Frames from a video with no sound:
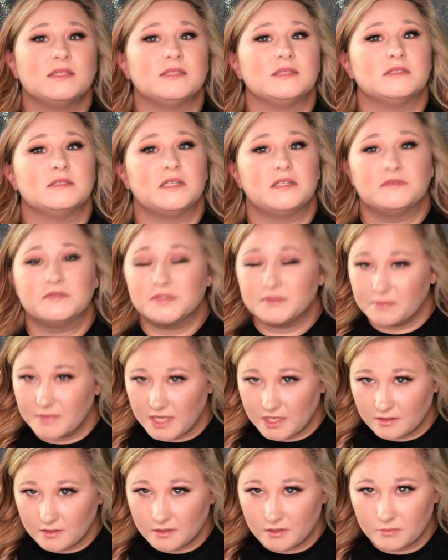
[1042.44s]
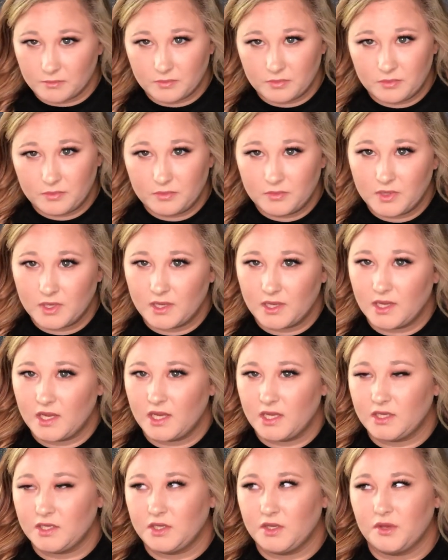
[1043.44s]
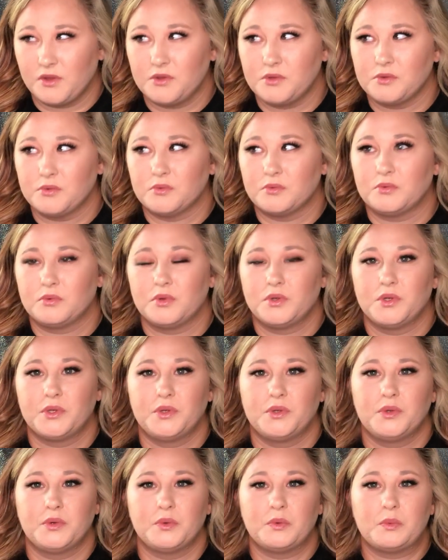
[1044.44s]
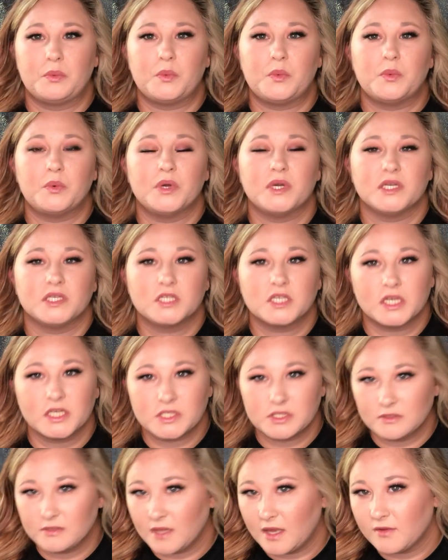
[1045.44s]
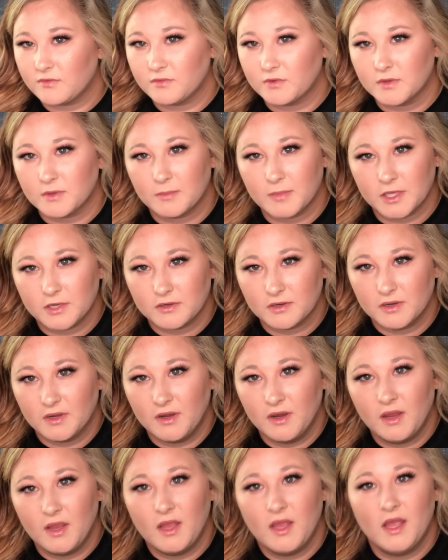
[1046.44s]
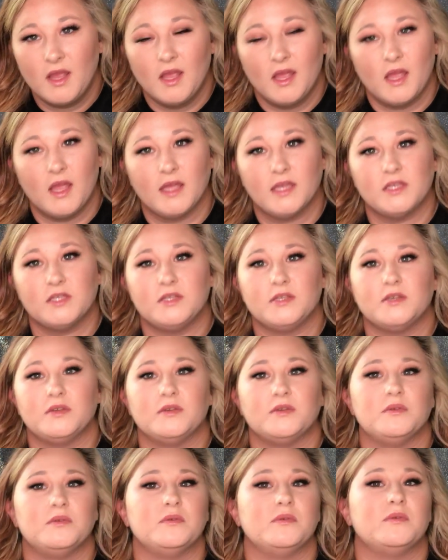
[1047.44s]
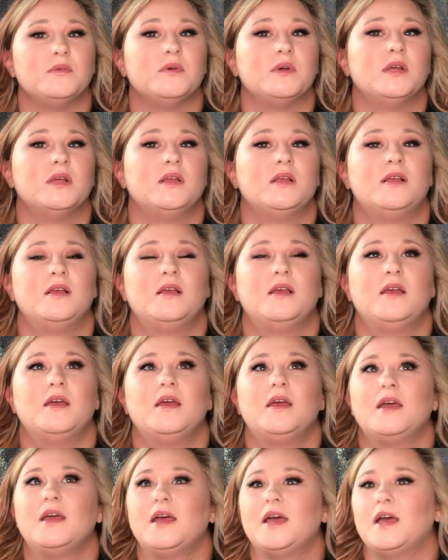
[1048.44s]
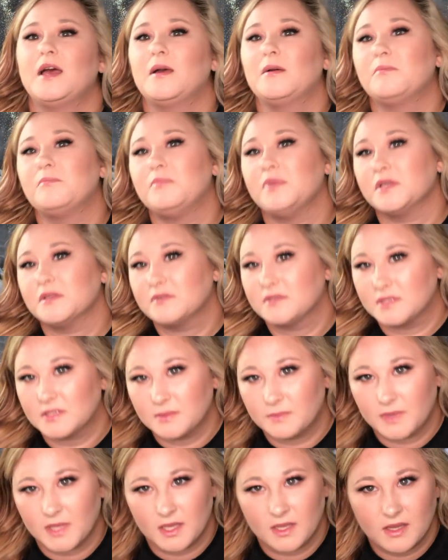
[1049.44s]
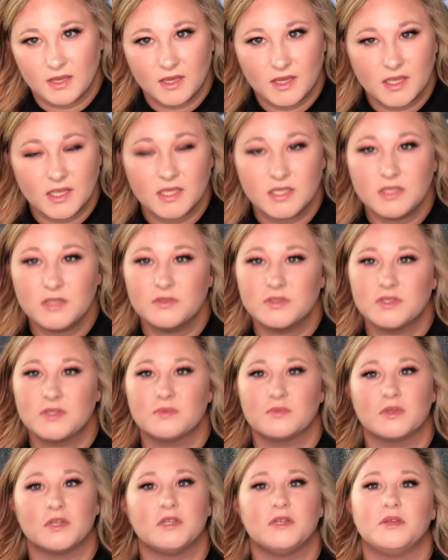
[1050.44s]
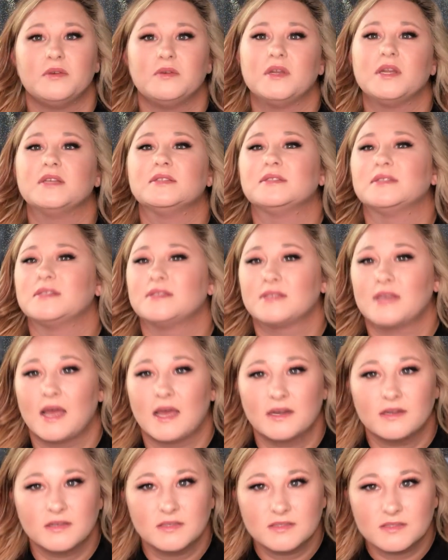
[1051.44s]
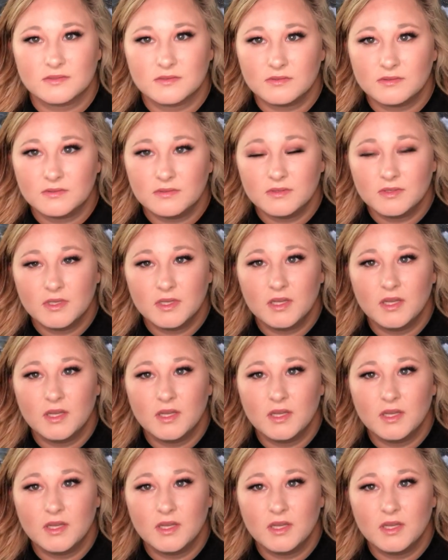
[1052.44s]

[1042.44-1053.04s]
loves makeup and you want to change your life for the better, and you have bills to pay, and you just want to do it as a side hustle